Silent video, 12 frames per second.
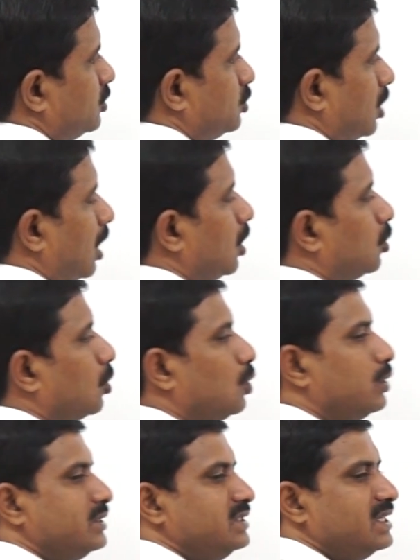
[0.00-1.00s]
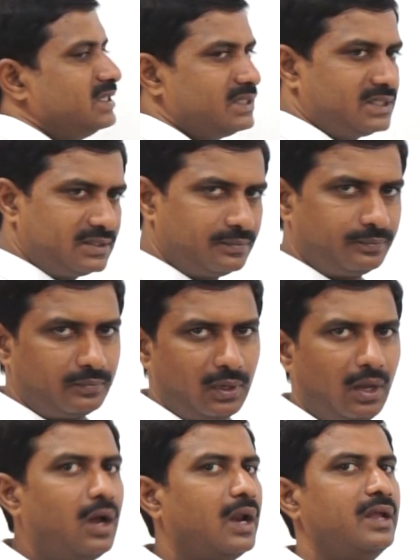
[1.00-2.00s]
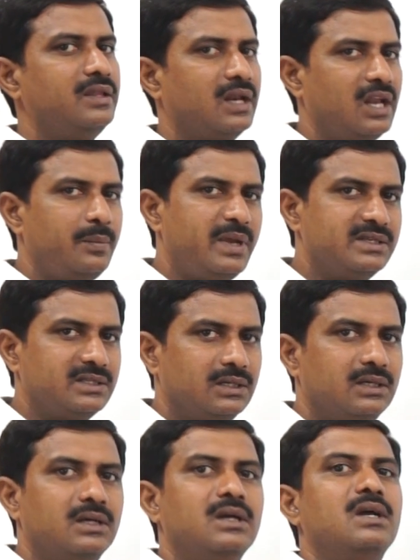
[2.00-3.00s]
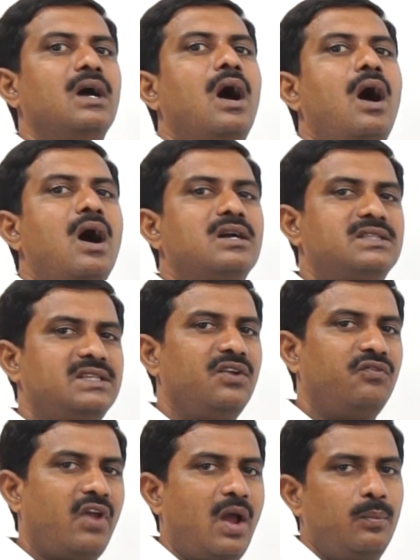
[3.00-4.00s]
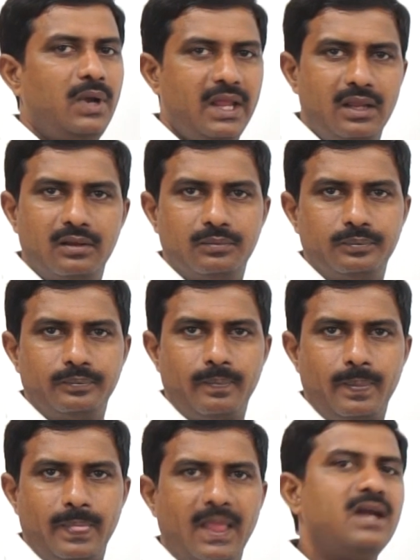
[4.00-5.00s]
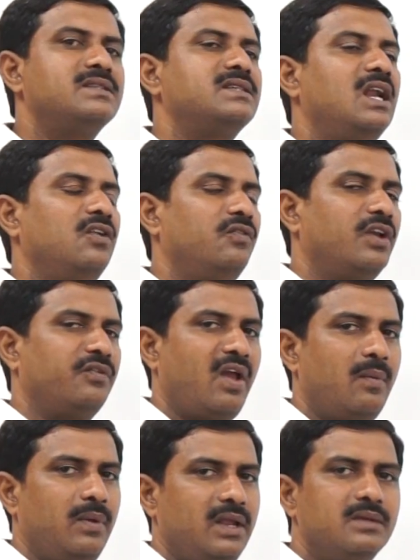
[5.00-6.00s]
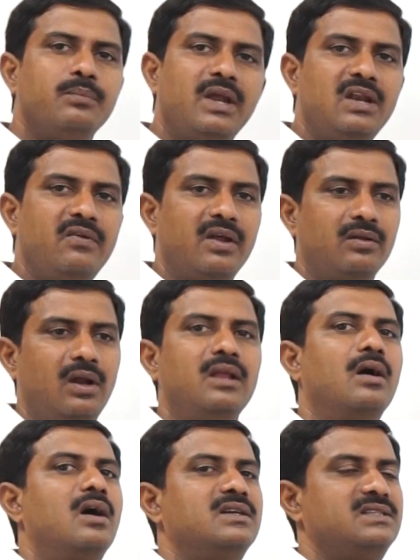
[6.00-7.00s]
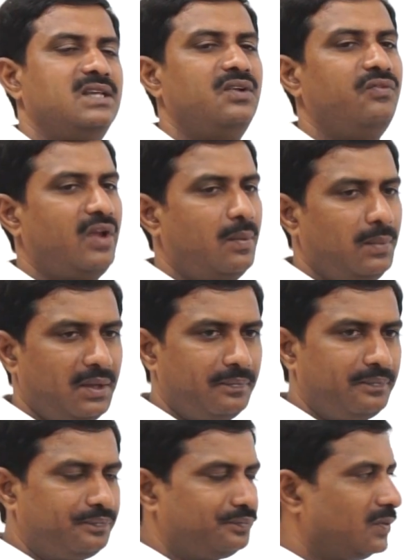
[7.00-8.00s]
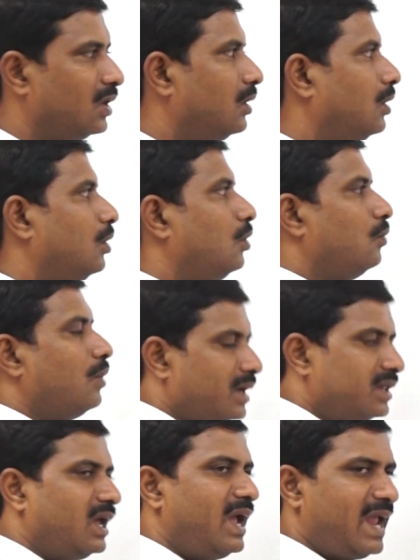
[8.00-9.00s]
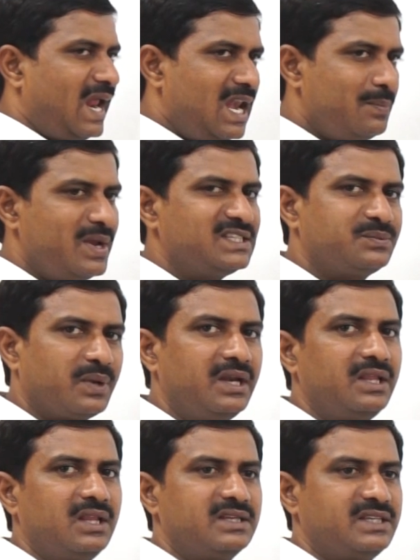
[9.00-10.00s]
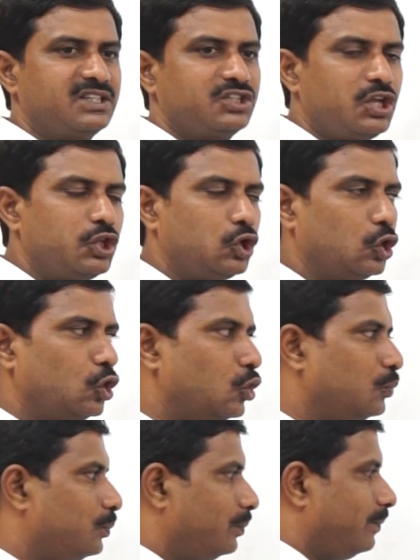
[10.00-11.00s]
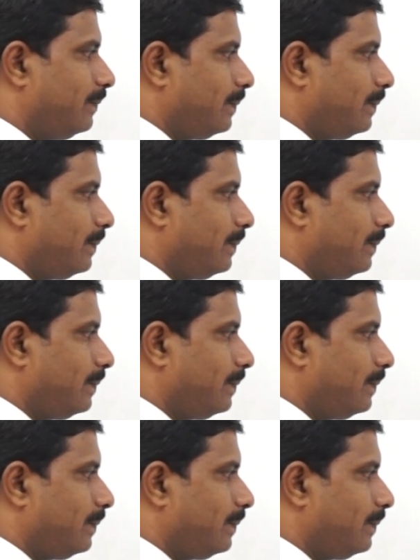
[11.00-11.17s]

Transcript: Chalcogens. Or another name is oxygen family. Or sulfur family, mainly we are calling oxygen family. What are the elements present in the 16th group?